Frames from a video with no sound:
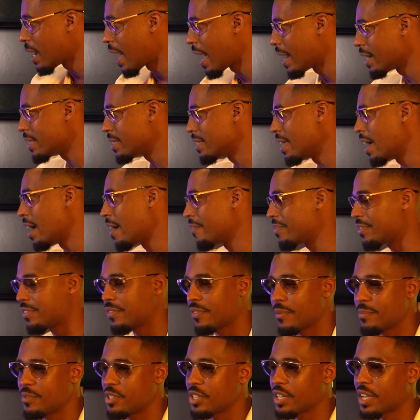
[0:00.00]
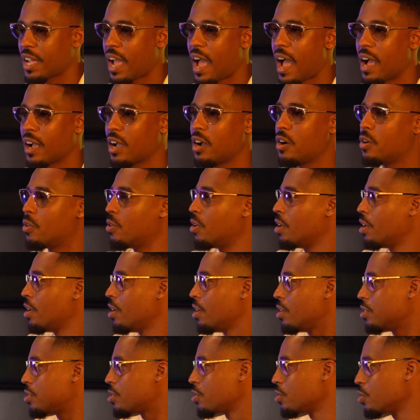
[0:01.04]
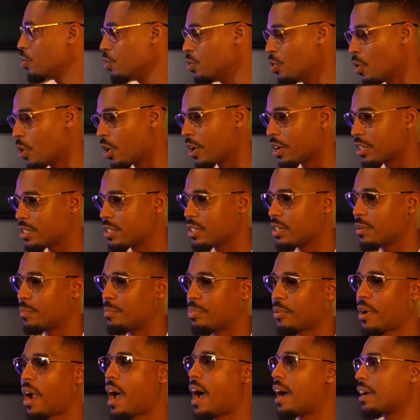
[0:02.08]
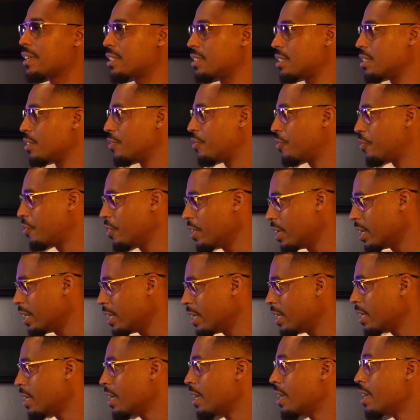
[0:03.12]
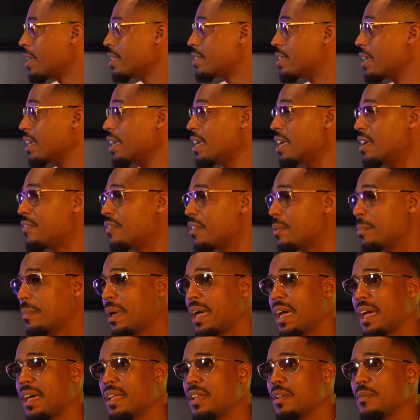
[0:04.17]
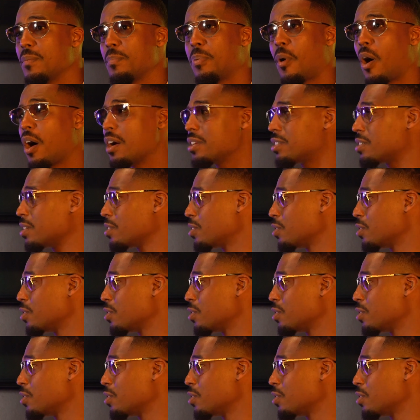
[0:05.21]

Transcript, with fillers: a lot of deaths from Chicago to New York to the Bronx to Philly to even man parts